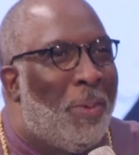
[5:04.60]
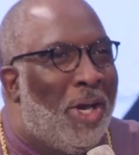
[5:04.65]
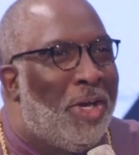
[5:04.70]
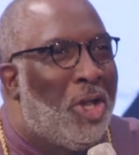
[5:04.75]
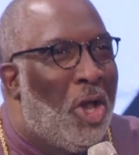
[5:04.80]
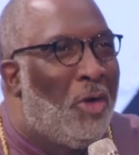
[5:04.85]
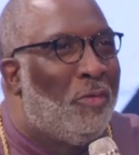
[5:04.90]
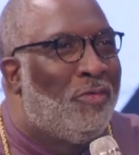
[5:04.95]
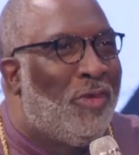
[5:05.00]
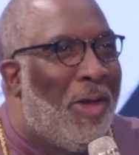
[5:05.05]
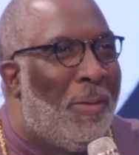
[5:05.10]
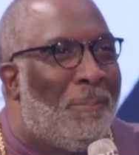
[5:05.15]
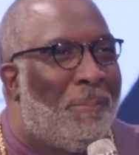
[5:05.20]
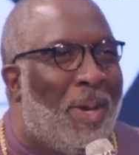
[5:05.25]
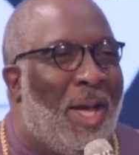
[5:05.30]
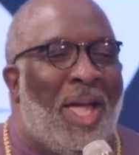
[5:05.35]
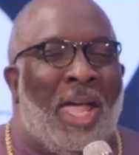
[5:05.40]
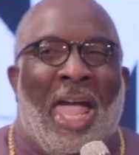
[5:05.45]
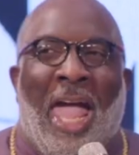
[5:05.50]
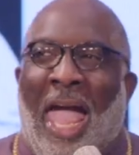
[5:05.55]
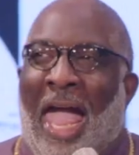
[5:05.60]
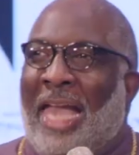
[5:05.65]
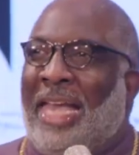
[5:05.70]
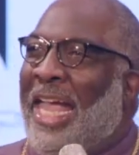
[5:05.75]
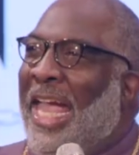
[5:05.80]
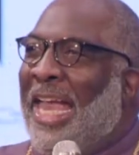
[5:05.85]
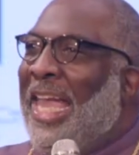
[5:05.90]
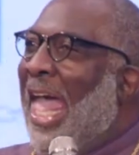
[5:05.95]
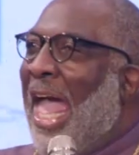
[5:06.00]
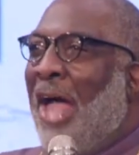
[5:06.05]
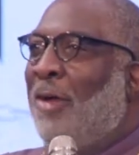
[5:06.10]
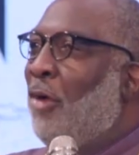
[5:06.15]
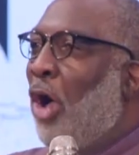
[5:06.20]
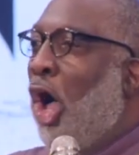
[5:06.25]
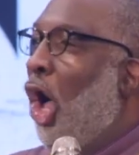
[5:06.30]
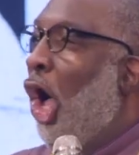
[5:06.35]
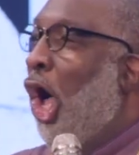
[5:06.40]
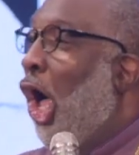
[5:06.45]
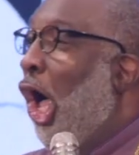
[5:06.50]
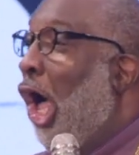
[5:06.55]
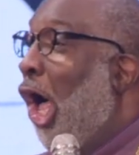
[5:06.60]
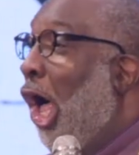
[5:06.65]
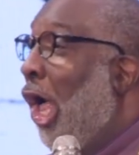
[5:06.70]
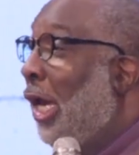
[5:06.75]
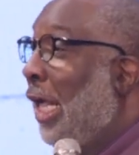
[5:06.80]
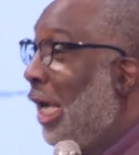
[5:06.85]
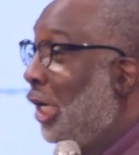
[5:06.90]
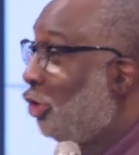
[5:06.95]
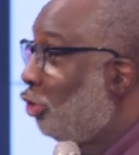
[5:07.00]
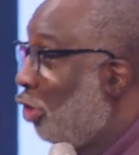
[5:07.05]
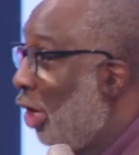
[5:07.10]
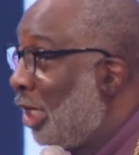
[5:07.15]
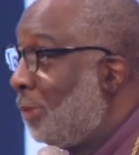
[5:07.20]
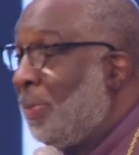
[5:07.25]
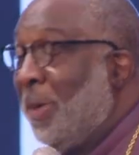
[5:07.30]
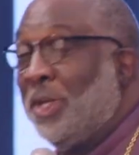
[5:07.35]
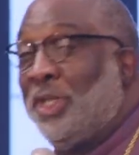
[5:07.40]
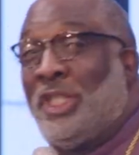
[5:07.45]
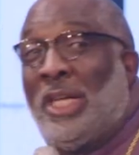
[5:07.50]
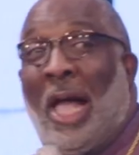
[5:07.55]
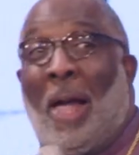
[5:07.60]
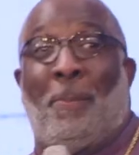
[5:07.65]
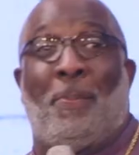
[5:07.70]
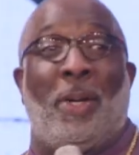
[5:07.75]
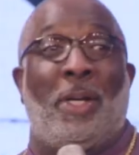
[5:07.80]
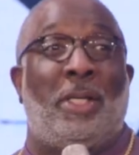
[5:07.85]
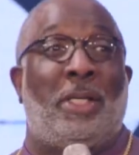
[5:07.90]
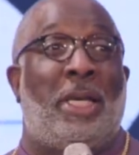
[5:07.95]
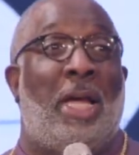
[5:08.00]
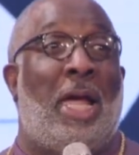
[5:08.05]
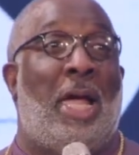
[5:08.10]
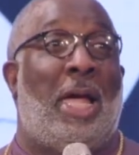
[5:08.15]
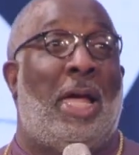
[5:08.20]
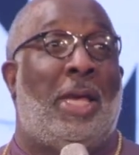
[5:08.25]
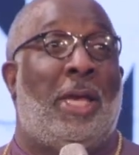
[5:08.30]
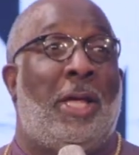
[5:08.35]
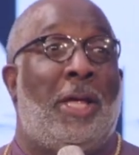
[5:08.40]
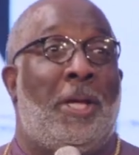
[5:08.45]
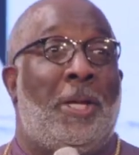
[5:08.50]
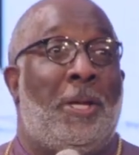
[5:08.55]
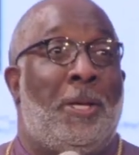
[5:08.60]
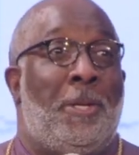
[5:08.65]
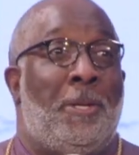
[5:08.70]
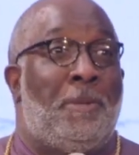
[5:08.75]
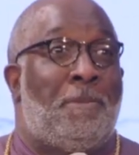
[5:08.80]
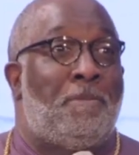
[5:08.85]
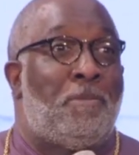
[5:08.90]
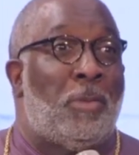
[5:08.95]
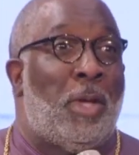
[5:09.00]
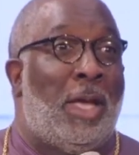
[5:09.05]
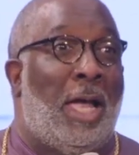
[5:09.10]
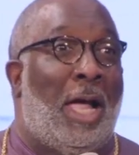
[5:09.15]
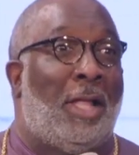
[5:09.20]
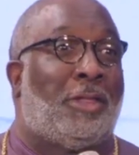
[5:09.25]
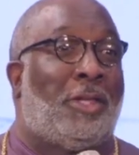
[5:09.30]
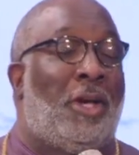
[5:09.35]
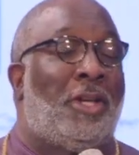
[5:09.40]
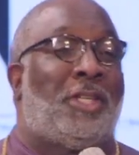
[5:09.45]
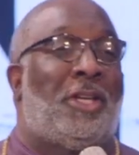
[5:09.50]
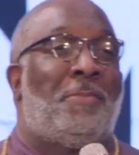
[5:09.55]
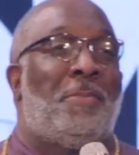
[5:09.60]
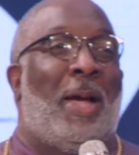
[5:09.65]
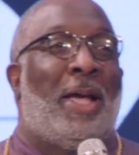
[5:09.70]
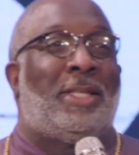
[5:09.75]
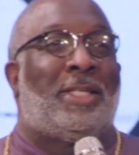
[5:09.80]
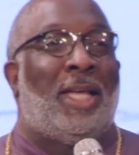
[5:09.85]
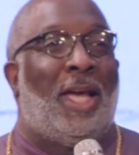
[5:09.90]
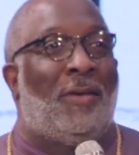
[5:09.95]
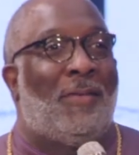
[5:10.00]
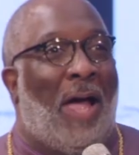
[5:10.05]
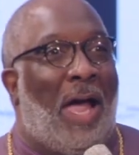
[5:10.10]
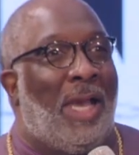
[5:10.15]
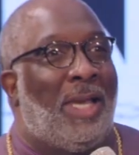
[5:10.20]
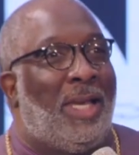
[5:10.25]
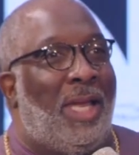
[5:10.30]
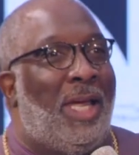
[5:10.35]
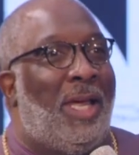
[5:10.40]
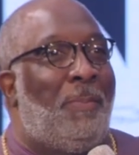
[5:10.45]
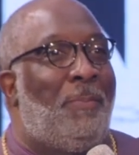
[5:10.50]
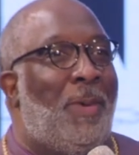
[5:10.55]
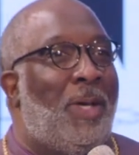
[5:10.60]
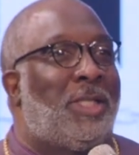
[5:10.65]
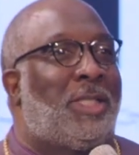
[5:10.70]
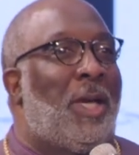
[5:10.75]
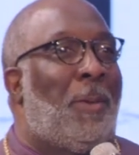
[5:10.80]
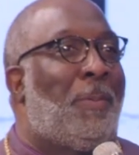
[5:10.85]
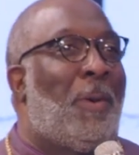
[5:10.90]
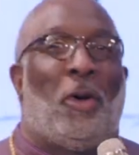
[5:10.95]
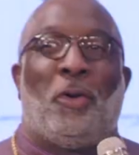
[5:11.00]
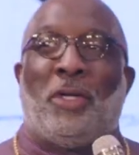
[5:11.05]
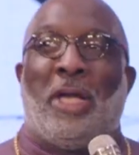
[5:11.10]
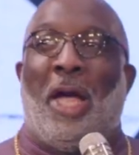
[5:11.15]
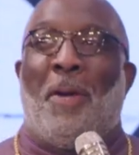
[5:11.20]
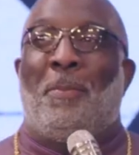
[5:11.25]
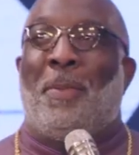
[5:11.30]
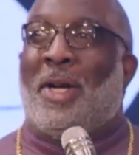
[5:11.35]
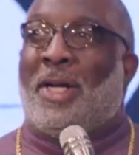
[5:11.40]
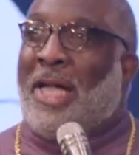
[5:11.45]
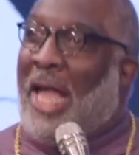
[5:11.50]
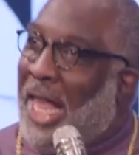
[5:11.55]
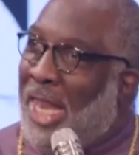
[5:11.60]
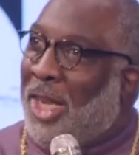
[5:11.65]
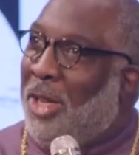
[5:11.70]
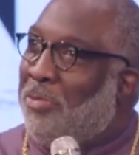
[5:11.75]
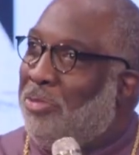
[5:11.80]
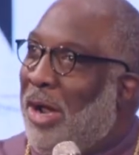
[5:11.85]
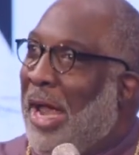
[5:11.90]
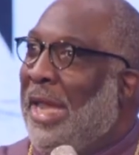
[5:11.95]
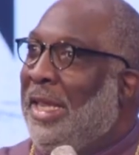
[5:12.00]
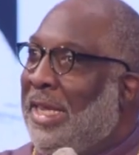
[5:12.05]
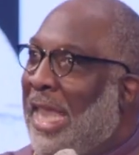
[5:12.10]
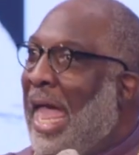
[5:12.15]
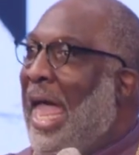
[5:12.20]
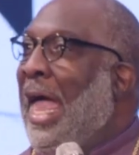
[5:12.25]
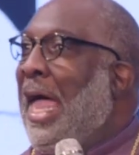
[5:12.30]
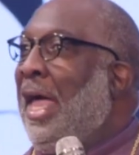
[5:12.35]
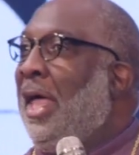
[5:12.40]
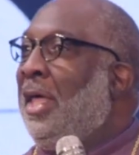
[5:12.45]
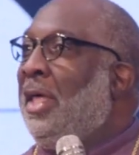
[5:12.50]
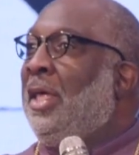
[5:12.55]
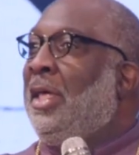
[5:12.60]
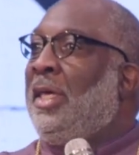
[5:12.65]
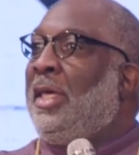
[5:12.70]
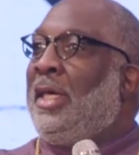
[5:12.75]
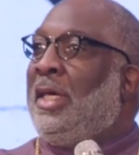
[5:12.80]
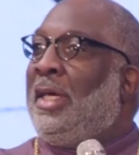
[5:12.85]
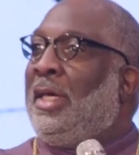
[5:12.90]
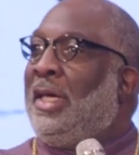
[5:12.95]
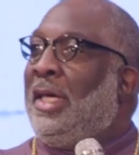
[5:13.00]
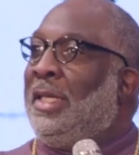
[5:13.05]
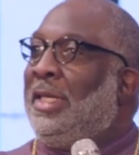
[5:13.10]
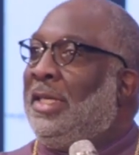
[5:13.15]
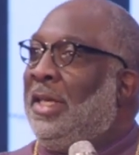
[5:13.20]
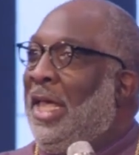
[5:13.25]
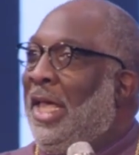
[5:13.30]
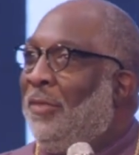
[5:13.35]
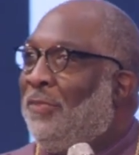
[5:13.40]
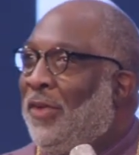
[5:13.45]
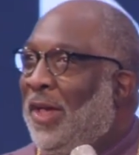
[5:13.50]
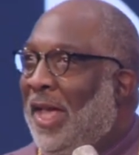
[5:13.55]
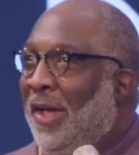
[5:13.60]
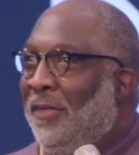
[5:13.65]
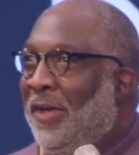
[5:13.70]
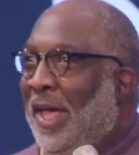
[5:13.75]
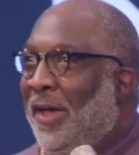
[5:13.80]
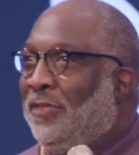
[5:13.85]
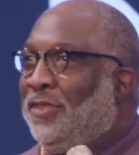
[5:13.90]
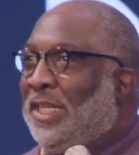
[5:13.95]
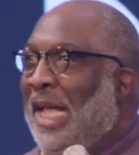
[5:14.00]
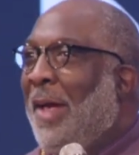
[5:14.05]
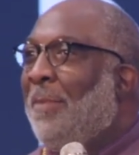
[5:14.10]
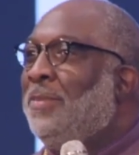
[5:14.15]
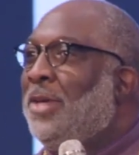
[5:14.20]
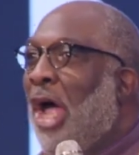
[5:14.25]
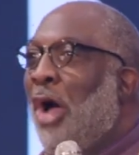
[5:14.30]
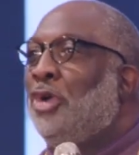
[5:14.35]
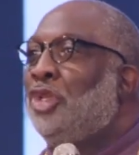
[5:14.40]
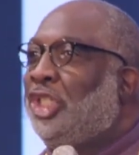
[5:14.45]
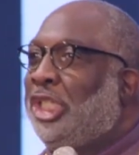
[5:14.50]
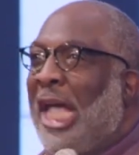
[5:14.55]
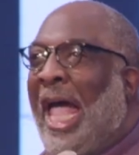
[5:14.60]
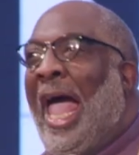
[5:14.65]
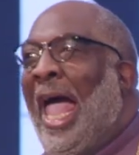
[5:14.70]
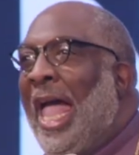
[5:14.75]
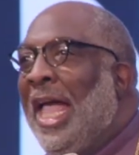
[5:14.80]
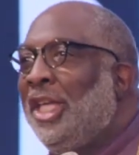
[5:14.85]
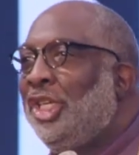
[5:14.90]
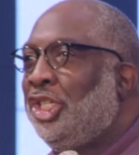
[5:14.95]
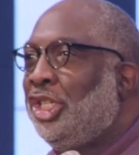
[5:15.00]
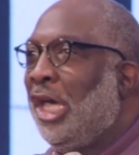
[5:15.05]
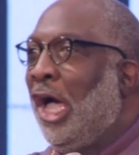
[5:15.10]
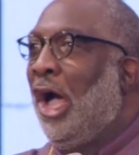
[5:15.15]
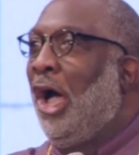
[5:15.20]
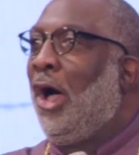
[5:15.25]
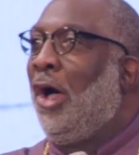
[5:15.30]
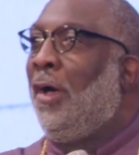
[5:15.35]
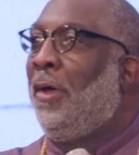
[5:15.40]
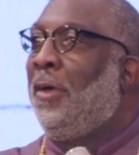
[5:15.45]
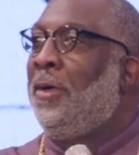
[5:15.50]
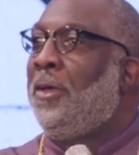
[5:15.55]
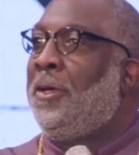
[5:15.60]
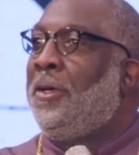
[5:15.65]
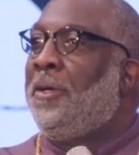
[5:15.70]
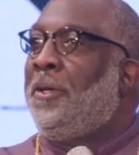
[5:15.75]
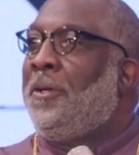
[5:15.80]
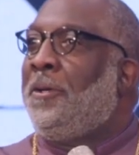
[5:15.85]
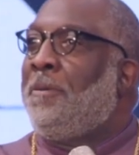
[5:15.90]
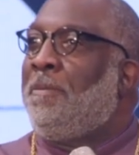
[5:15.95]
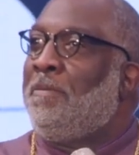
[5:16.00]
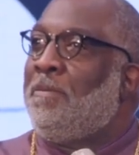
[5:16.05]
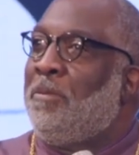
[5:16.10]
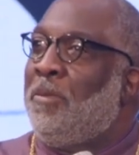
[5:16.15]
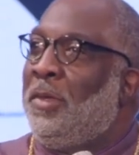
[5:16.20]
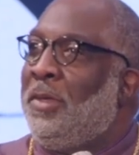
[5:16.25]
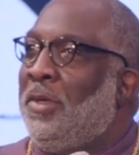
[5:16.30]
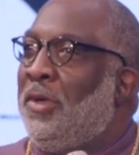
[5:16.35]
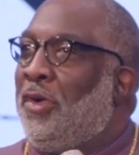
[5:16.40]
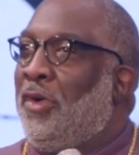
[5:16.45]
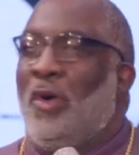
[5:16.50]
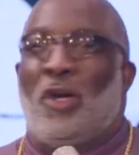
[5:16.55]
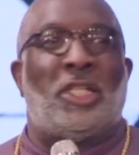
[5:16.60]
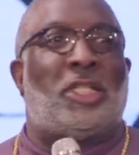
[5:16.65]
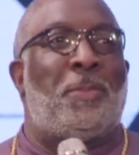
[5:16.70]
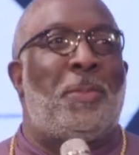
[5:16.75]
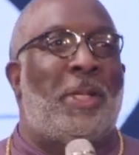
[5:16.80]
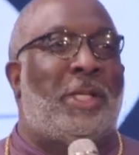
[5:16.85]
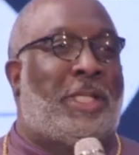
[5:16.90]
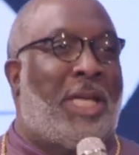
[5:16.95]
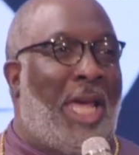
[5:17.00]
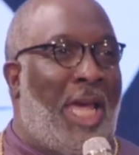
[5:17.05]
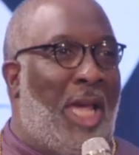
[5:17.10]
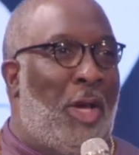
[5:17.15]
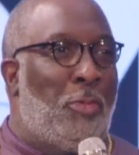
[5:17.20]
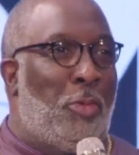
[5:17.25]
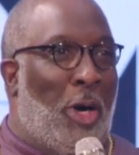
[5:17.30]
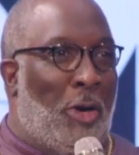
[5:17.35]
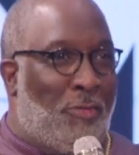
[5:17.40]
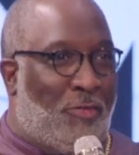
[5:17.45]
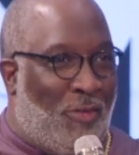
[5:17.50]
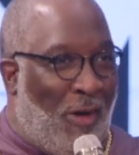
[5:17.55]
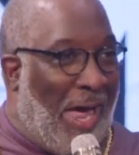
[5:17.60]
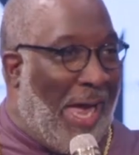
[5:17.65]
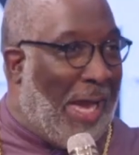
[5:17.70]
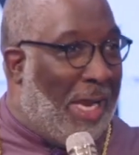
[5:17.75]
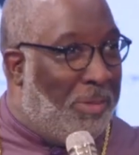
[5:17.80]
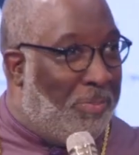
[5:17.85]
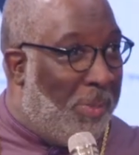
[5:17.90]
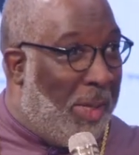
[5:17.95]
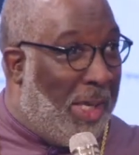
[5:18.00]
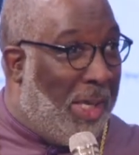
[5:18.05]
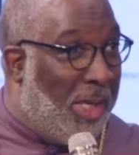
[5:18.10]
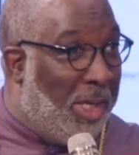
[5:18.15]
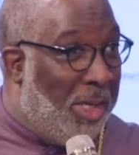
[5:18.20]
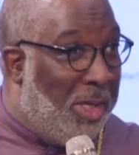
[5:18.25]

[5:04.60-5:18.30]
and November, and he'd have all his Christmas shopping done. And I thought to myself, I need Bishop Odell McCullum right now, because if, if, if something don't change, y'all, Christmas Eve will find me